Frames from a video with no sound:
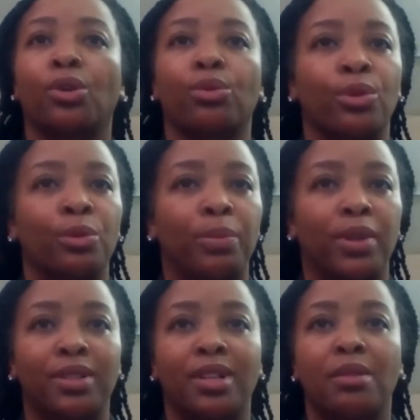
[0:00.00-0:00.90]
group,
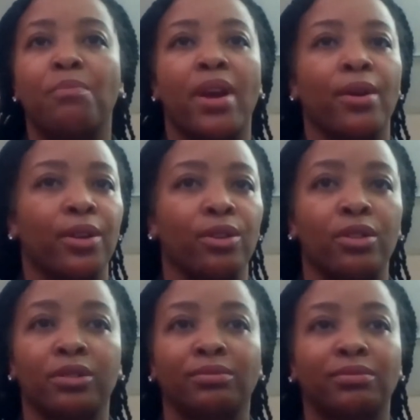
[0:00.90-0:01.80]

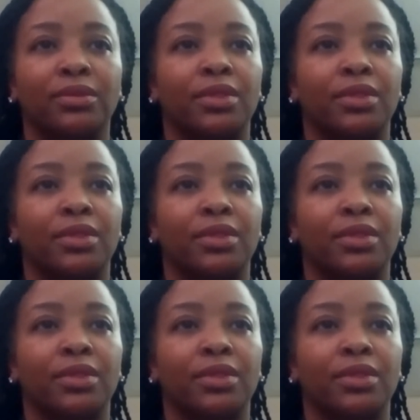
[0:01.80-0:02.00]
marital,